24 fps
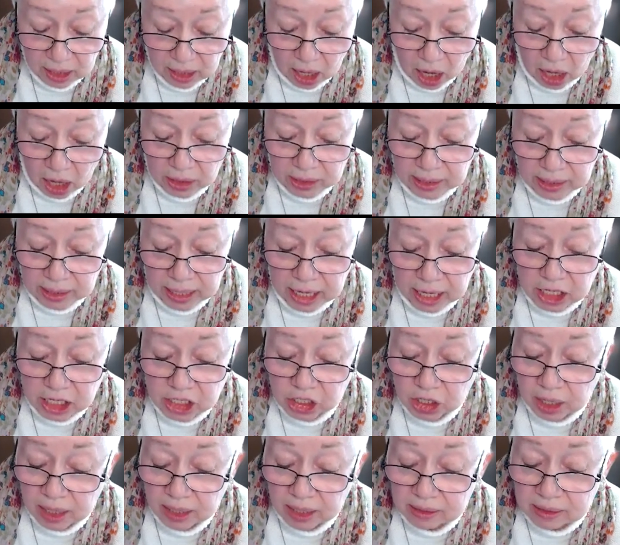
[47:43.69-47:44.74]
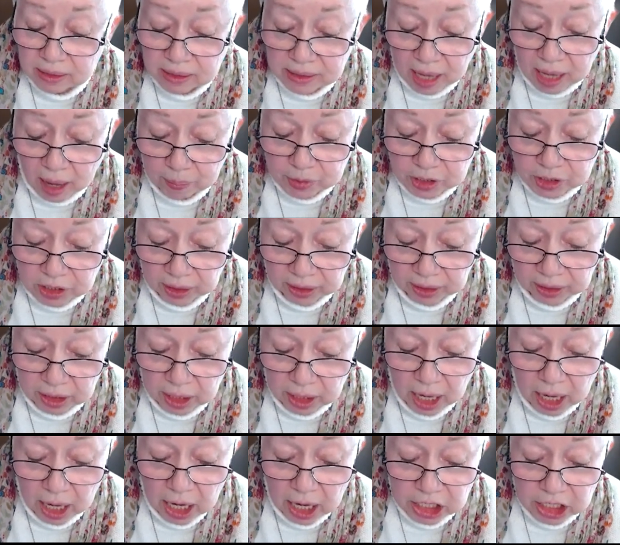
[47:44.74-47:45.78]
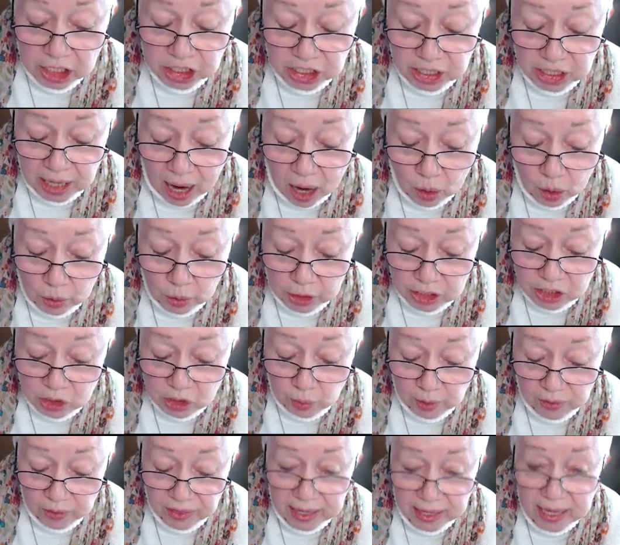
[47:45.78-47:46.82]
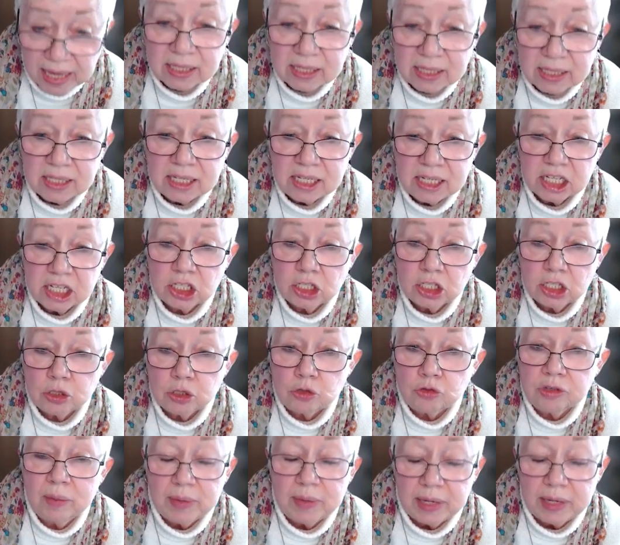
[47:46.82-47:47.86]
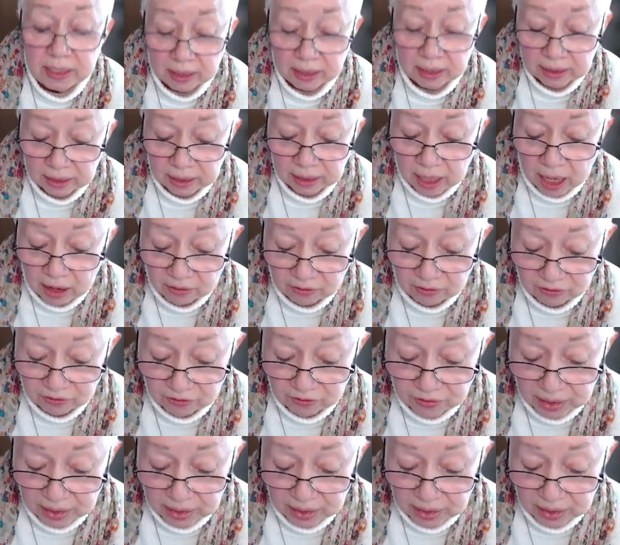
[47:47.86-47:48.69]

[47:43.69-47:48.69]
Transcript: on each conception, showers with indiscriminate love.